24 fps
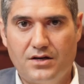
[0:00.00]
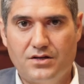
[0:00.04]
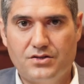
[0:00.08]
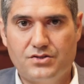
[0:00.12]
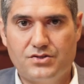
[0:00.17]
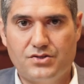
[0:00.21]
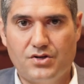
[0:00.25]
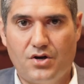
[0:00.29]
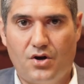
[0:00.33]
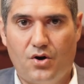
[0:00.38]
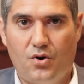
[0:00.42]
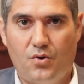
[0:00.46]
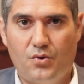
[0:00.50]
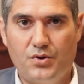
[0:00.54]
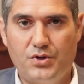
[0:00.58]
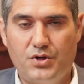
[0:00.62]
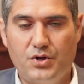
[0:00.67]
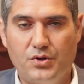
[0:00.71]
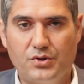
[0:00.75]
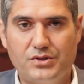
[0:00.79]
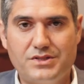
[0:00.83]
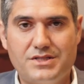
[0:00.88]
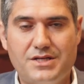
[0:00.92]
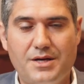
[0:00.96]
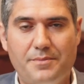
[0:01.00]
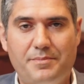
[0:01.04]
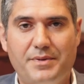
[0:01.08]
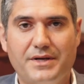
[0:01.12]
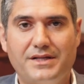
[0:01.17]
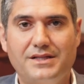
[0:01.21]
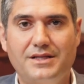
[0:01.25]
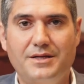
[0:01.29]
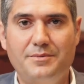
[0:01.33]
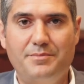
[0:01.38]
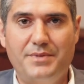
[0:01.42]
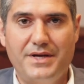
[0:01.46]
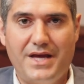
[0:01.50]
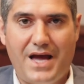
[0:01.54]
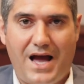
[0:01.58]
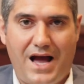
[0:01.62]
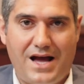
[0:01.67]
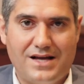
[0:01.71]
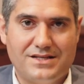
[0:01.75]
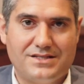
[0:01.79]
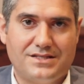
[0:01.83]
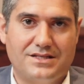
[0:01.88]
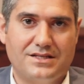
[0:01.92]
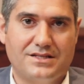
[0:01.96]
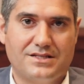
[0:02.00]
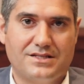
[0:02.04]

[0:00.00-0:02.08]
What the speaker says: So you'll typically be asked to